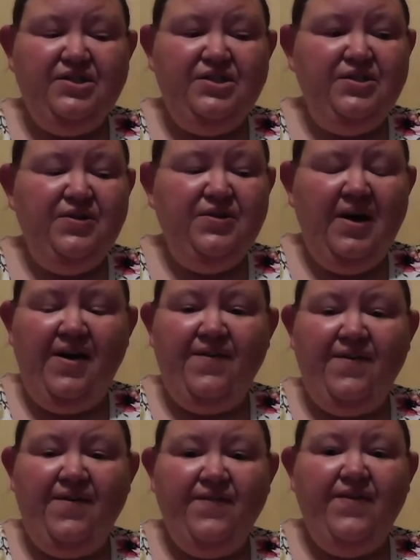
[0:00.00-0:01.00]
to
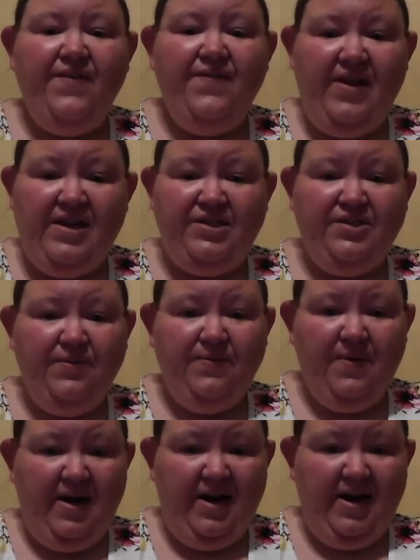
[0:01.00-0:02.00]
have facial
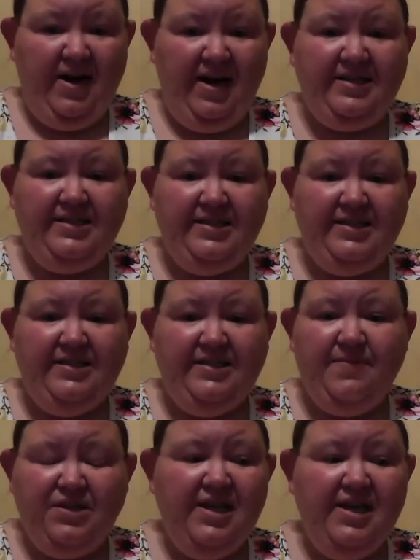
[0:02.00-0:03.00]
products,
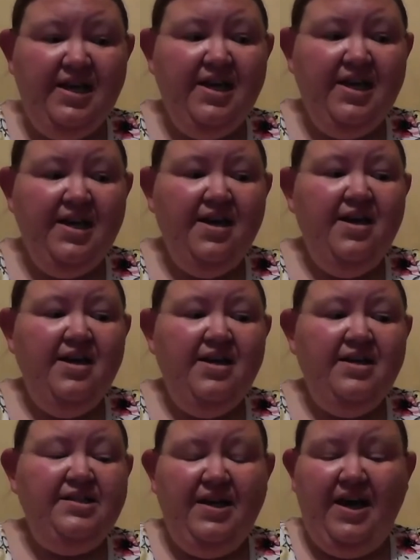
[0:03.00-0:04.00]
especially
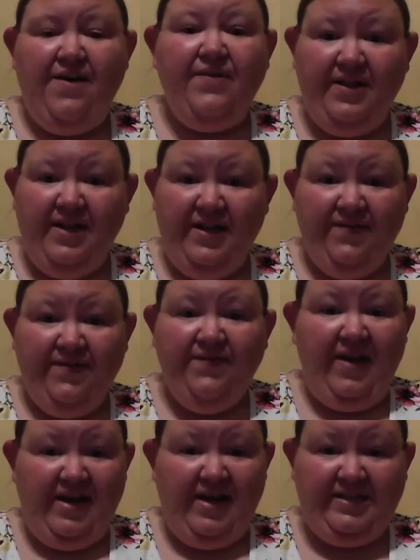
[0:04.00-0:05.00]
to have clean
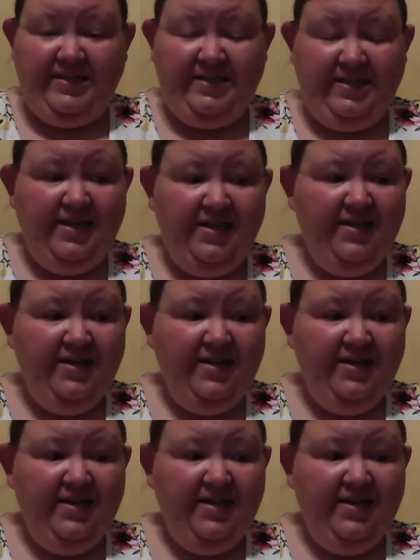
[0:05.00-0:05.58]
facing.